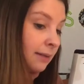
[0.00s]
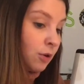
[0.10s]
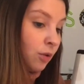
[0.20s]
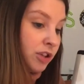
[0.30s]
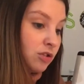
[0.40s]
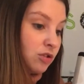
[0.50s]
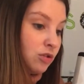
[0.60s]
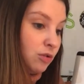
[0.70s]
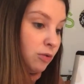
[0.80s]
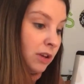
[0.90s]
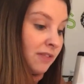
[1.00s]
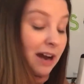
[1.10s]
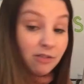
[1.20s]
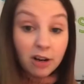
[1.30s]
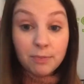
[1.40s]
going to, if
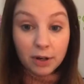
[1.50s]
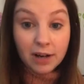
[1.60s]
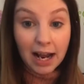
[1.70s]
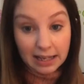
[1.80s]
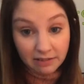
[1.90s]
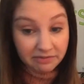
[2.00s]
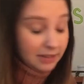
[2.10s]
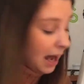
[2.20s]
I were a bird, I can fly.